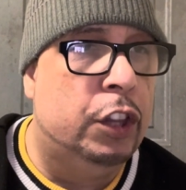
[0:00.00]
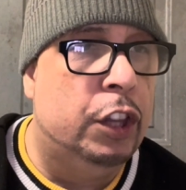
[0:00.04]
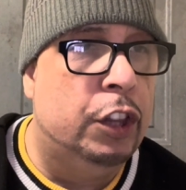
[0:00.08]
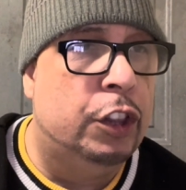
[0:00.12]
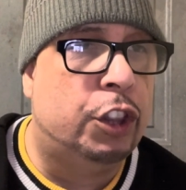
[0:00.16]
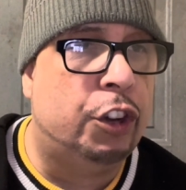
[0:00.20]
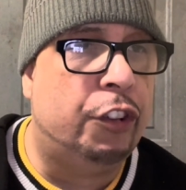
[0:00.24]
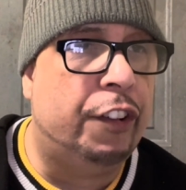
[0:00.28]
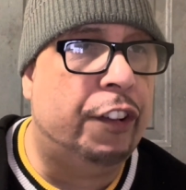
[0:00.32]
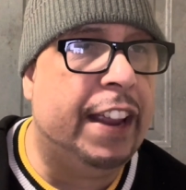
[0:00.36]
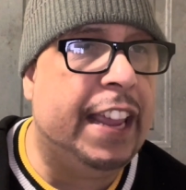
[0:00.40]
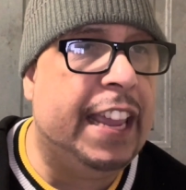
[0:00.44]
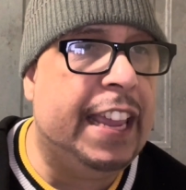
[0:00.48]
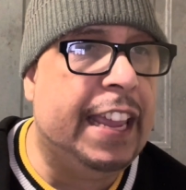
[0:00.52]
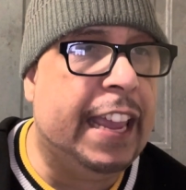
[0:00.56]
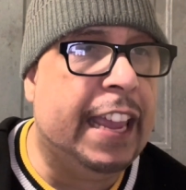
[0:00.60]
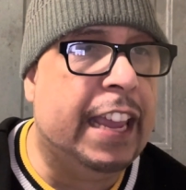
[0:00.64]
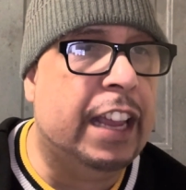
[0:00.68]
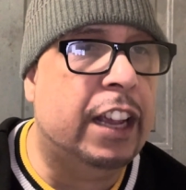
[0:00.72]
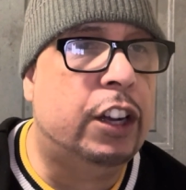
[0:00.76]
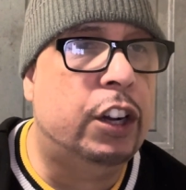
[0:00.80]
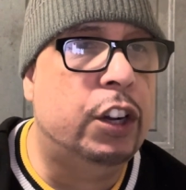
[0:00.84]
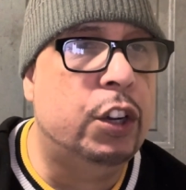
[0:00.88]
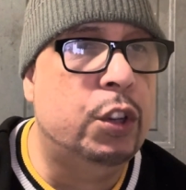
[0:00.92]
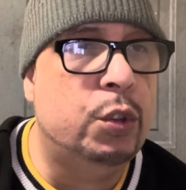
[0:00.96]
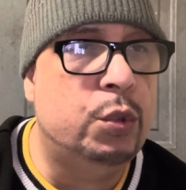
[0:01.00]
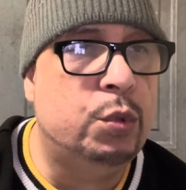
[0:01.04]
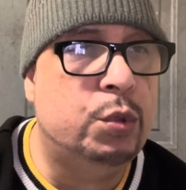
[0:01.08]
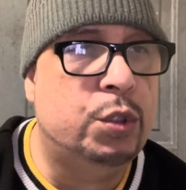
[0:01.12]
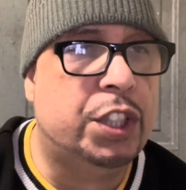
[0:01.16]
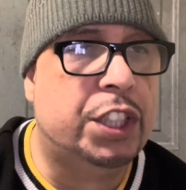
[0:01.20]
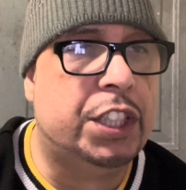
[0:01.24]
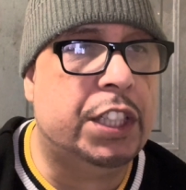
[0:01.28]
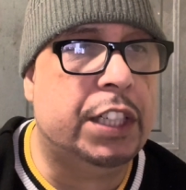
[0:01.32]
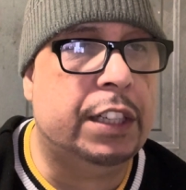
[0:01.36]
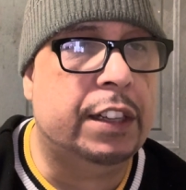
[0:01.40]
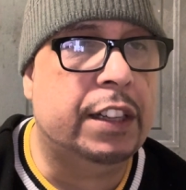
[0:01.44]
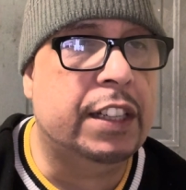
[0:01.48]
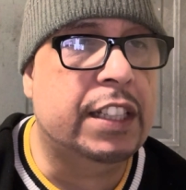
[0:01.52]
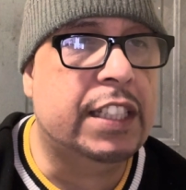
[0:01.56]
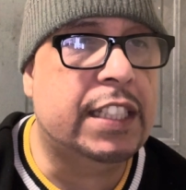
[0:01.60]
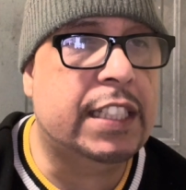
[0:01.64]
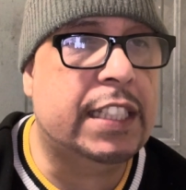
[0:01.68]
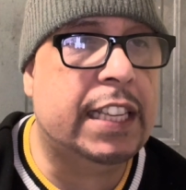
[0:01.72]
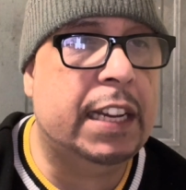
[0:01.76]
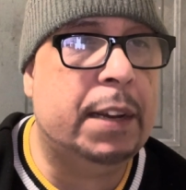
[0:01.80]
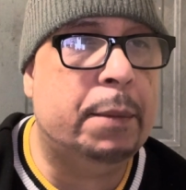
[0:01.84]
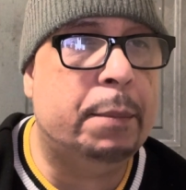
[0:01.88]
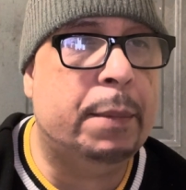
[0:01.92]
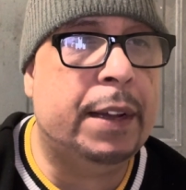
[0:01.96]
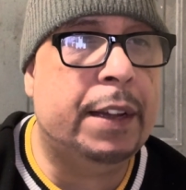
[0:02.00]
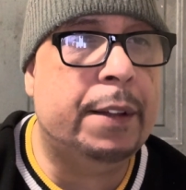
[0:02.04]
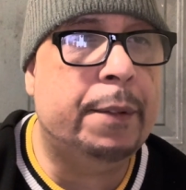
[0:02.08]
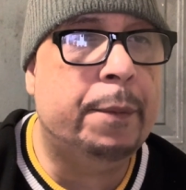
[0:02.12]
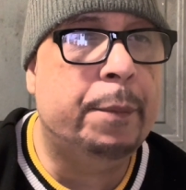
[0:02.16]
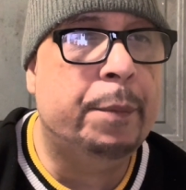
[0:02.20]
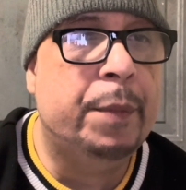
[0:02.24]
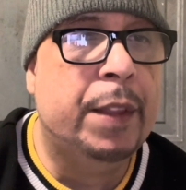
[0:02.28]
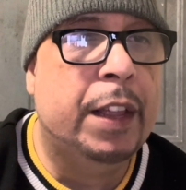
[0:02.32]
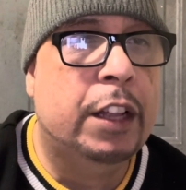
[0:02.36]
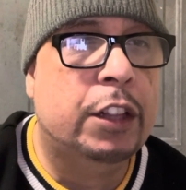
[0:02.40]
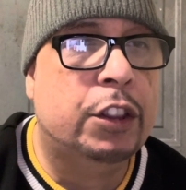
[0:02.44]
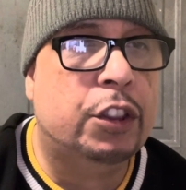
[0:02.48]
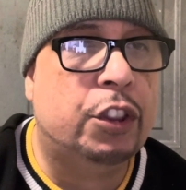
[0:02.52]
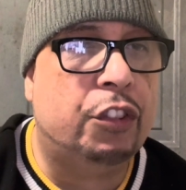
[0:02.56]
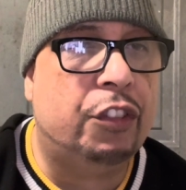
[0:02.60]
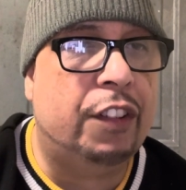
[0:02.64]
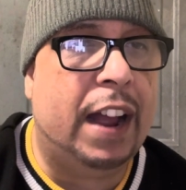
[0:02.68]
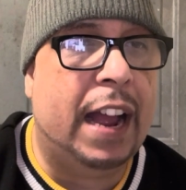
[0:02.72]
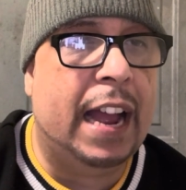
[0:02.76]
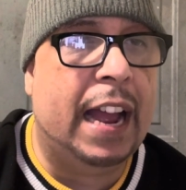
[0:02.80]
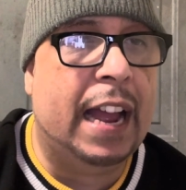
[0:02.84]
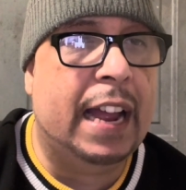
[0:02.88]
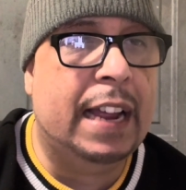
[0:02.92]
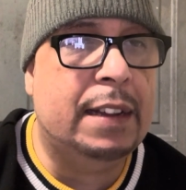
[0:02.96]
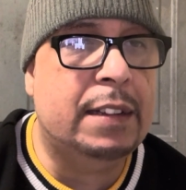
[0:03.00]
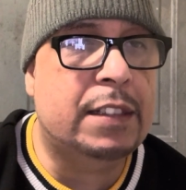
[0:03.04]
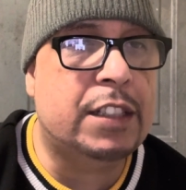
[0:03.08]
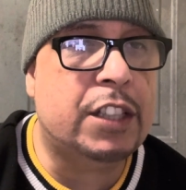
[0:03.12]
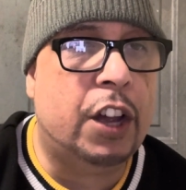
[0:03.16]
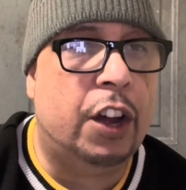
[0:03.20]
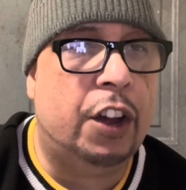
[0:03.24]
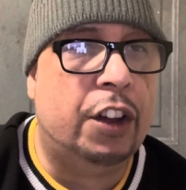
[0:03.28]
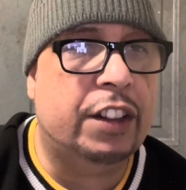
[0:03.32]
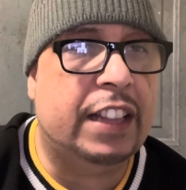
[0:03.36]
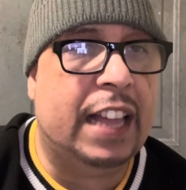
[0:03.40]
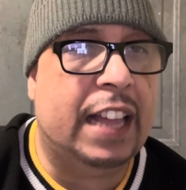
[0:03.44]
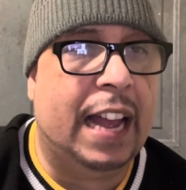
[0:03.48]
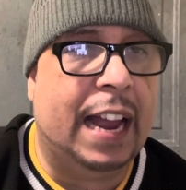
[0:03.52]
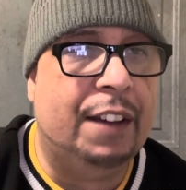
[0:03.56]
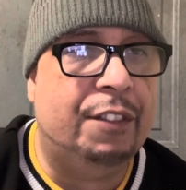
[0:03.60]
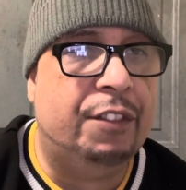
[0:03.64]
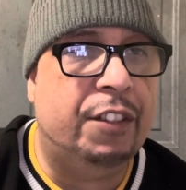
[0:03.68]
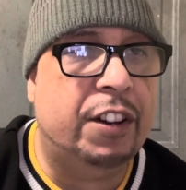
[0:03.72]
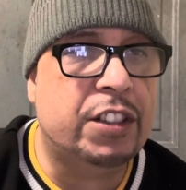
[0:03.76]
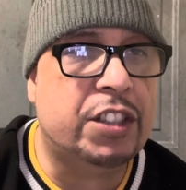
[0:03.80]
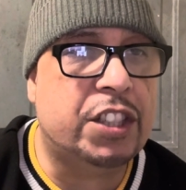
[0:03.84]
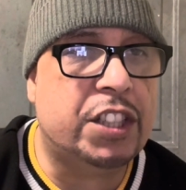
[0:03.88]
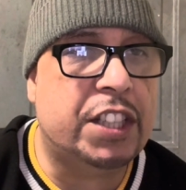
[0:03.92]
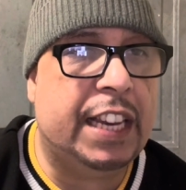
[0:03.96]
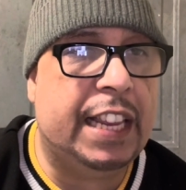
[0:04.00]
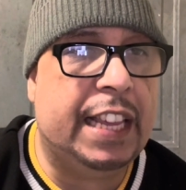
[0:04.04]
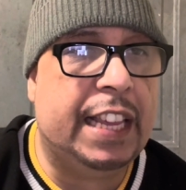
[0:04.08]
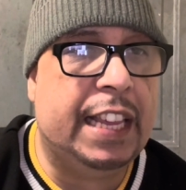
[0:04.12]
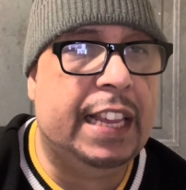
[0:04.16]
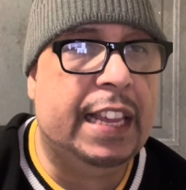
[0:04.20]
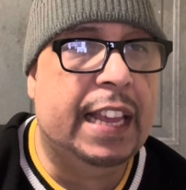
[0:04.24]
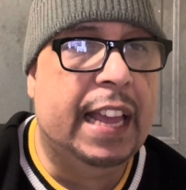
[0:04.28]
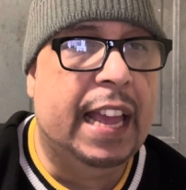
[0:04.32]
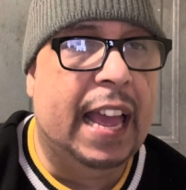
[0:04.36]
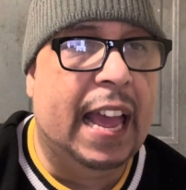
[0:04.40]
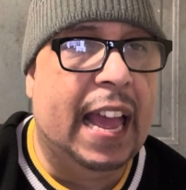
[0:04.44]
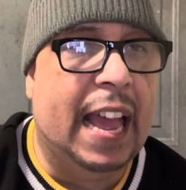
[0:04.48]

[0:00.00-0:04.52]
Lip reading: 3, inclusion. Cinema thrives on diversity.